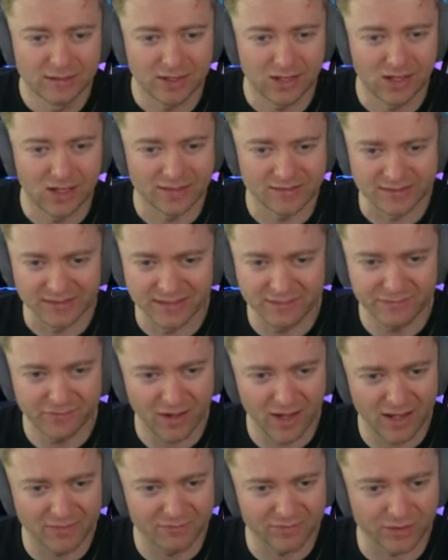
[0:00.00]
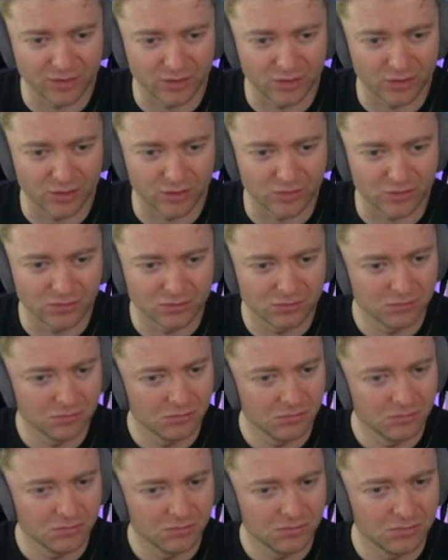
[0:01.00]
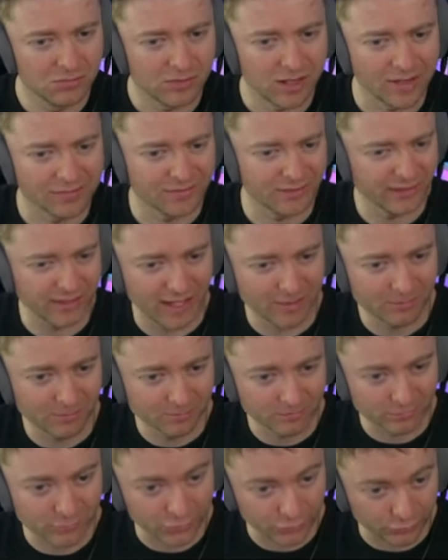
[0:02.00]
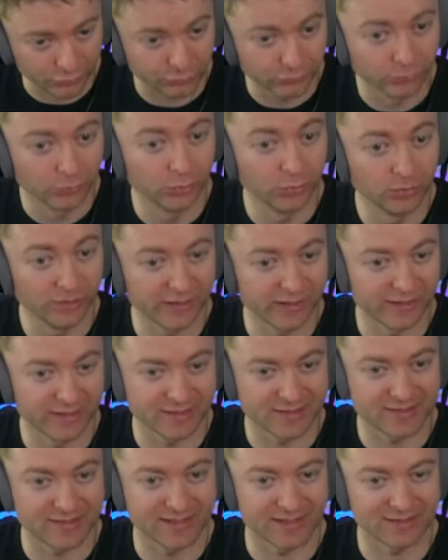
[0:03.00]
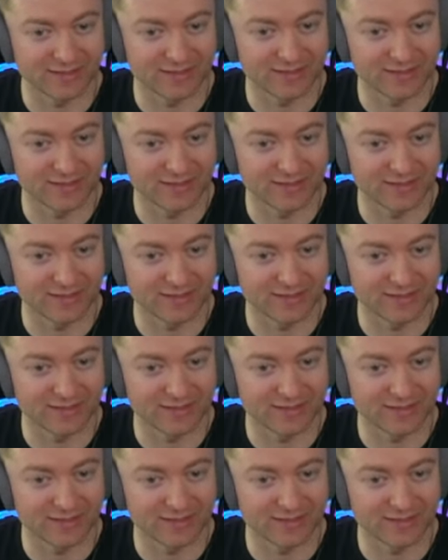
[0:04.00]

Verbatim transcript: Uh, d5, though, I think I'm truly going to stick